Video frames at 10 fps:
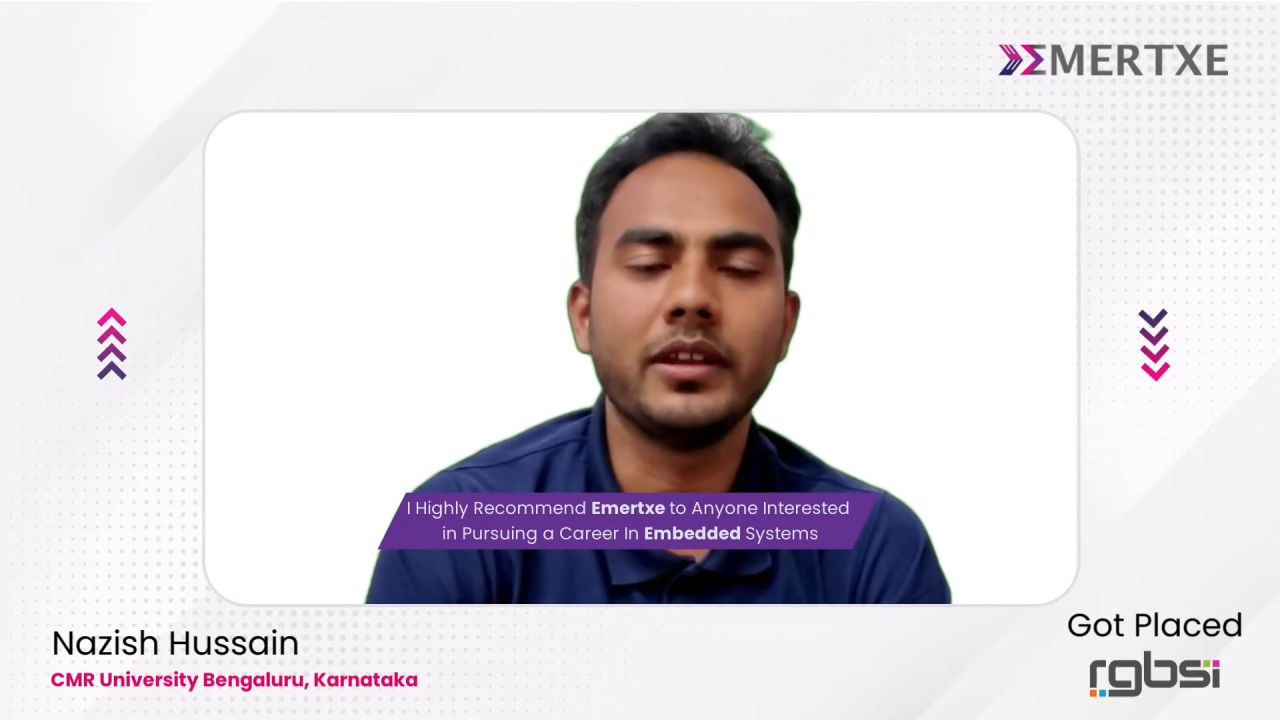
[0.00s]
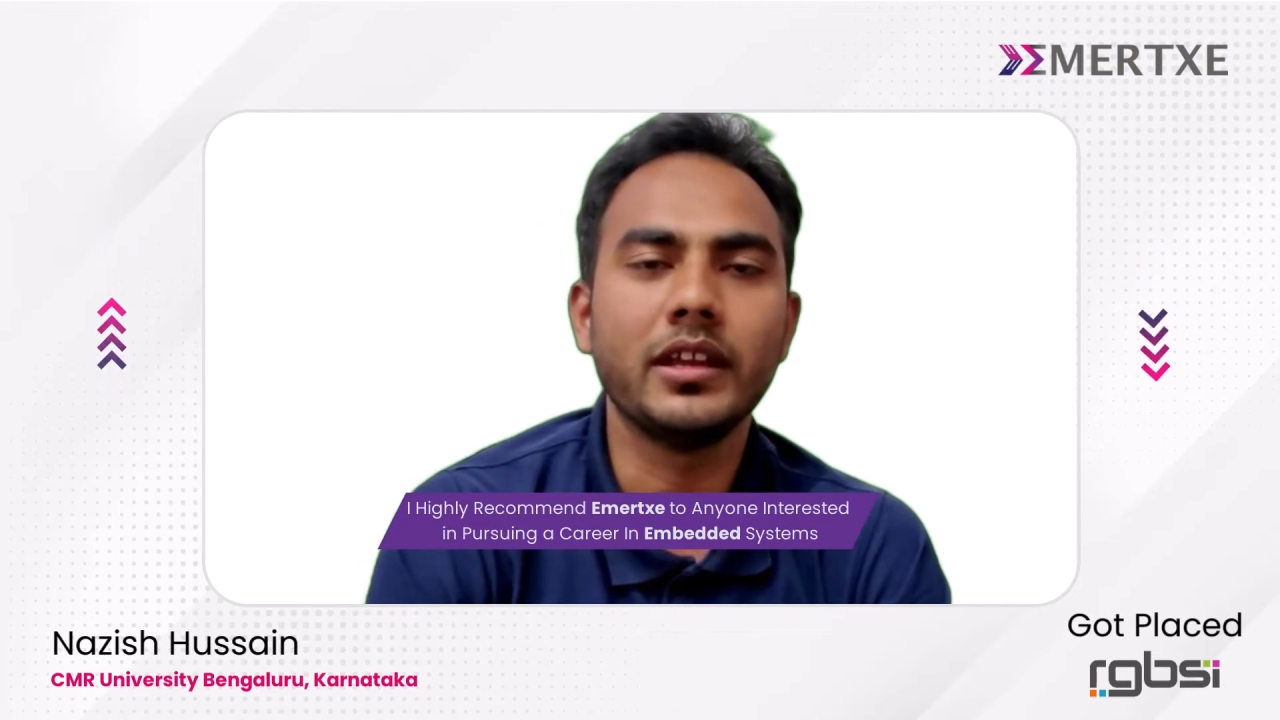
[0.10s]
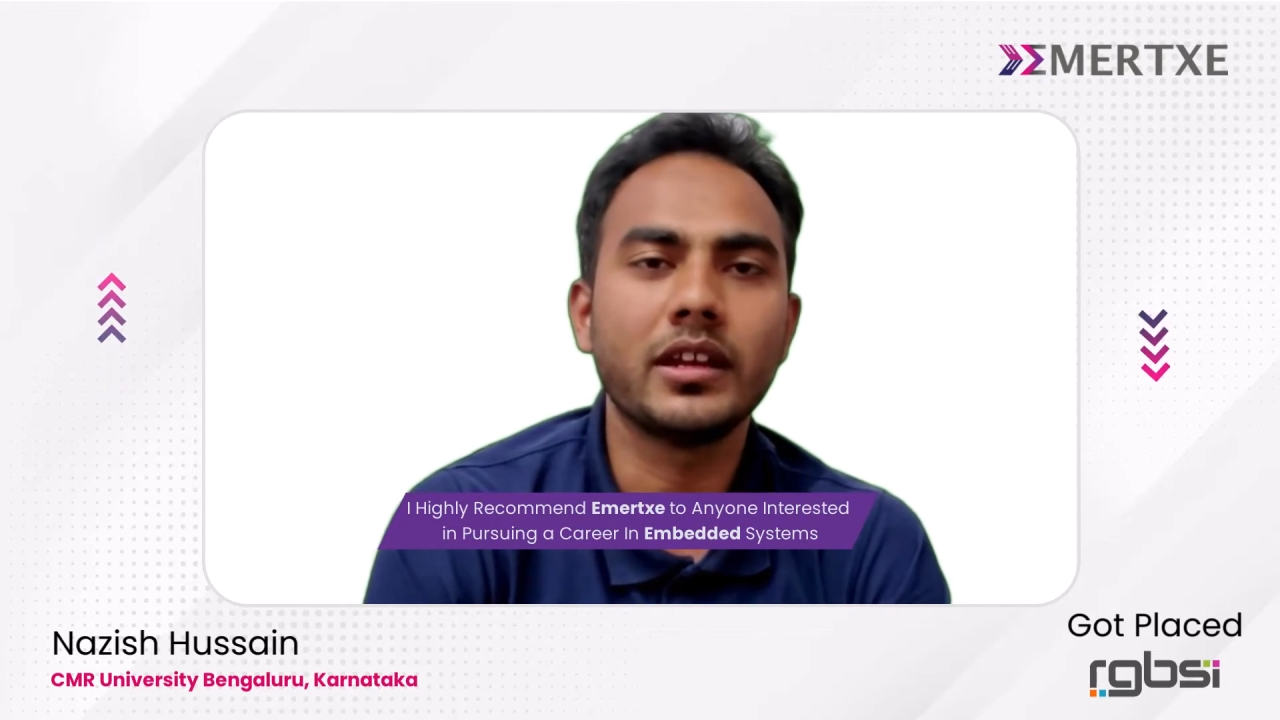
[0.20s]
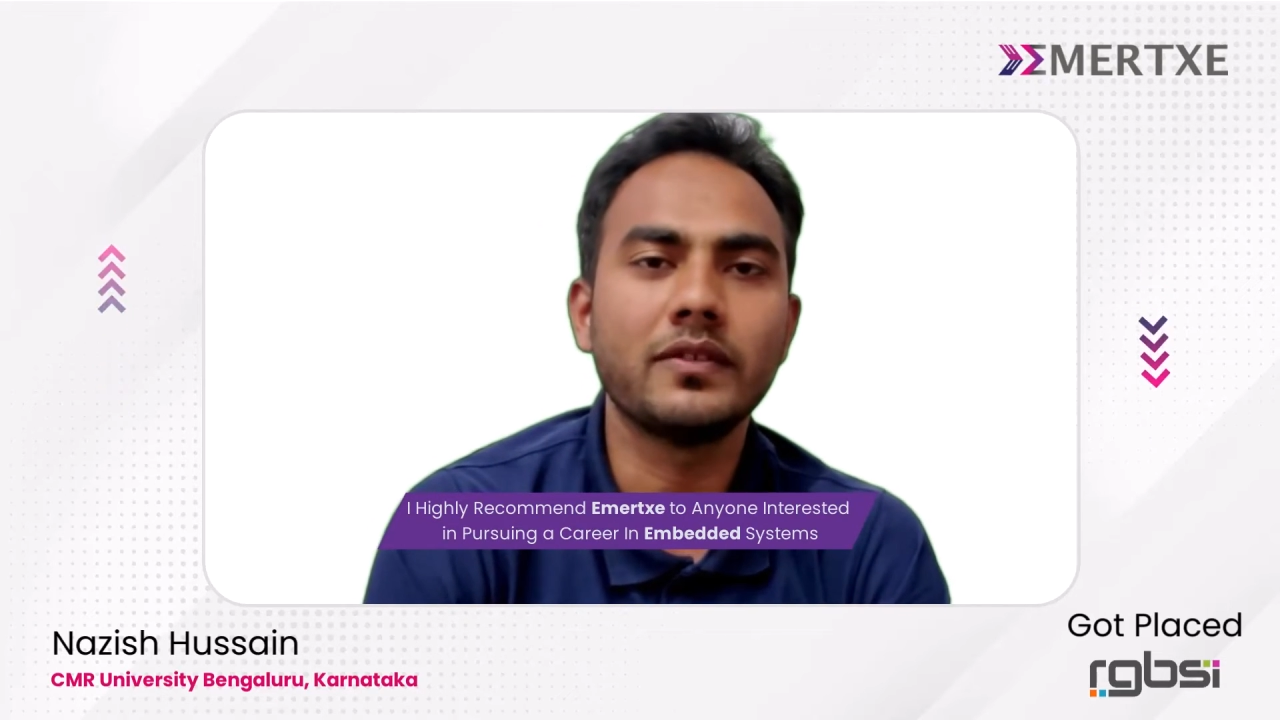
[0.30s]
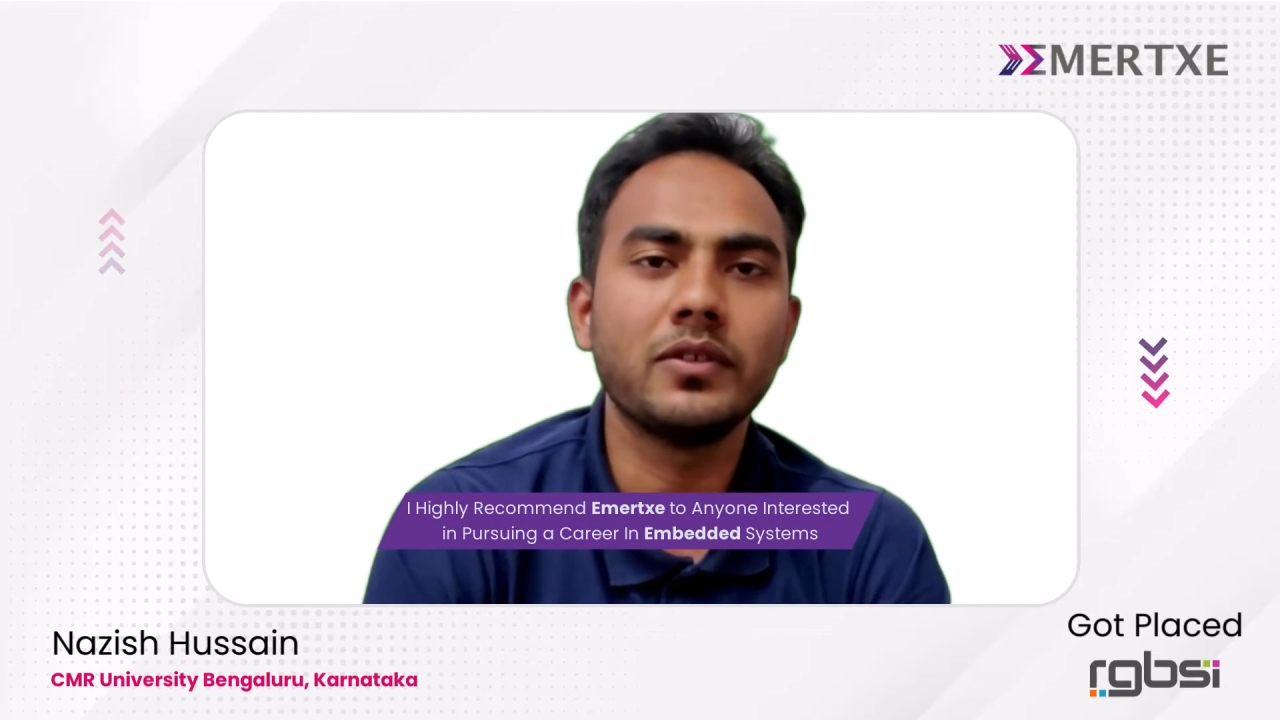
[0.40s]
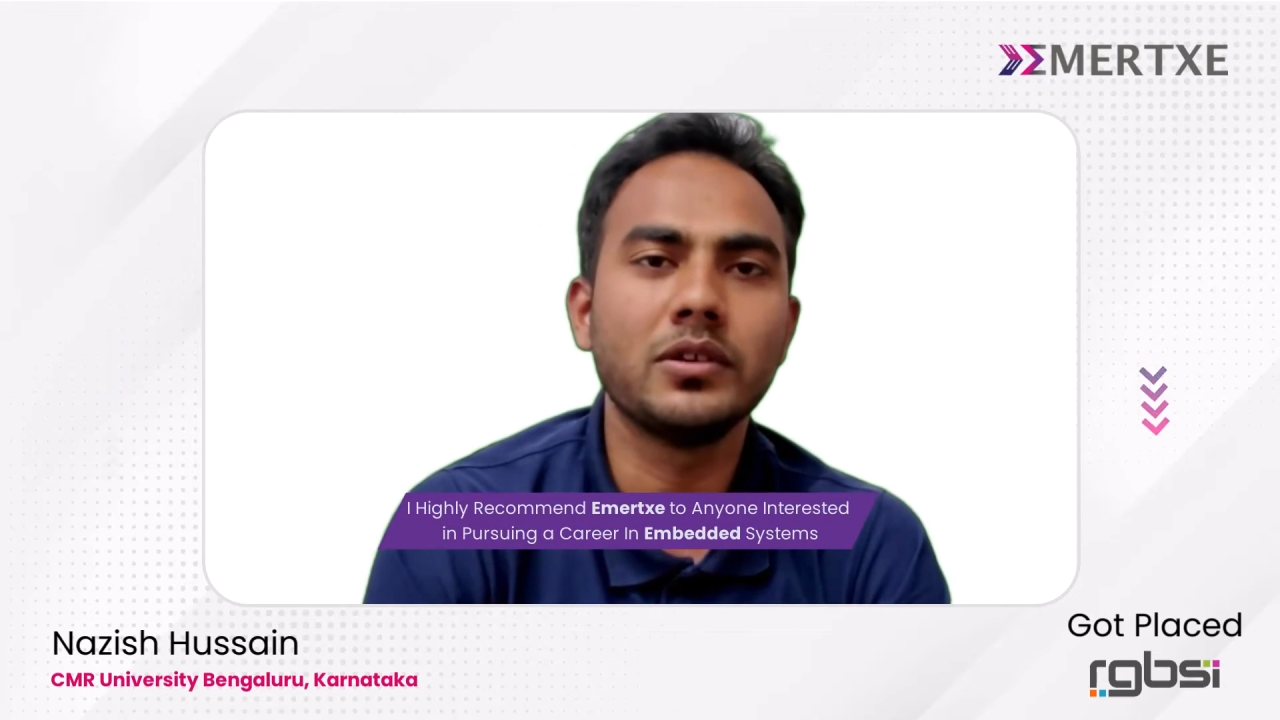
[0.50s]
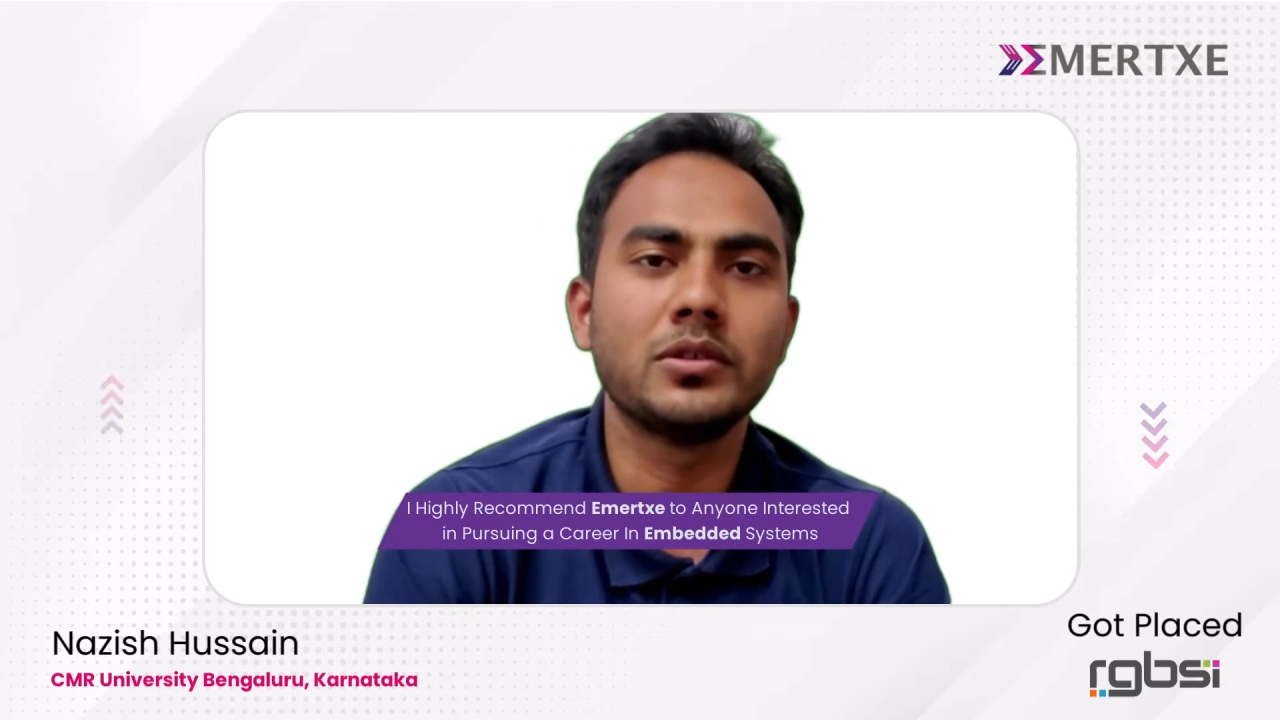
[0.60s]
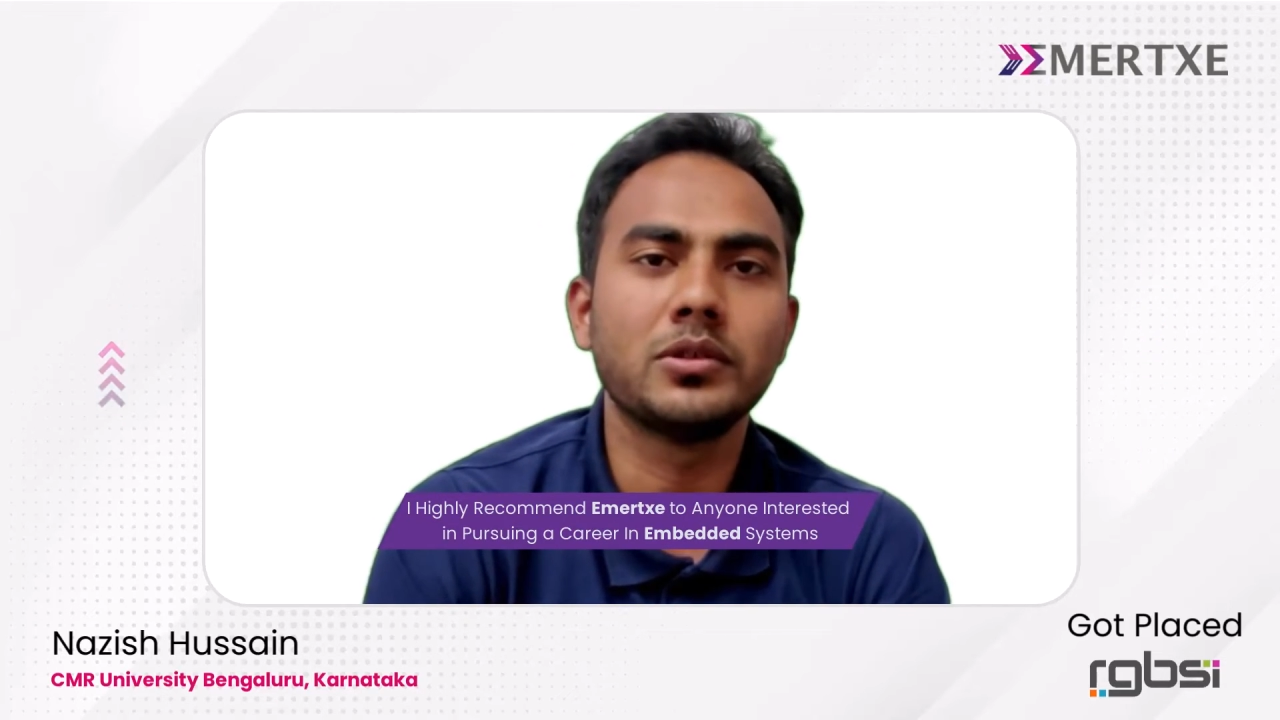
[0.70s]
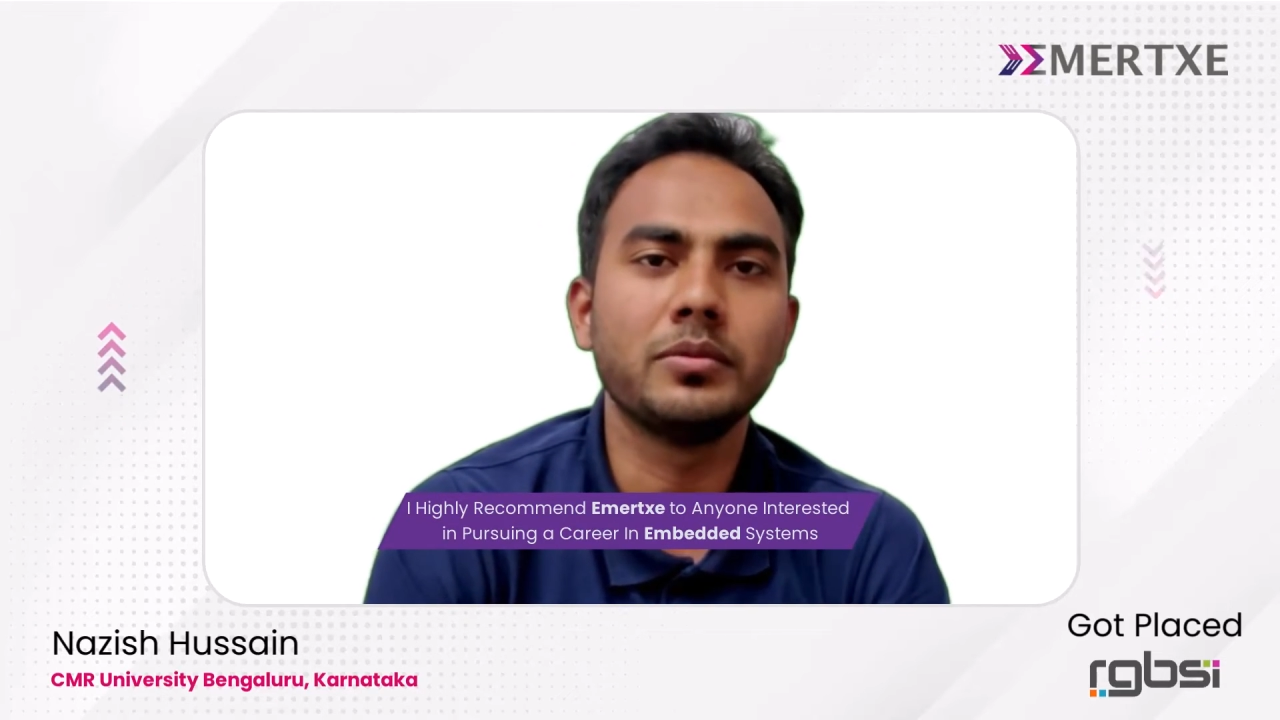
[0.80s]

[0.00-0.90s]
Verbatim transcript: very grateful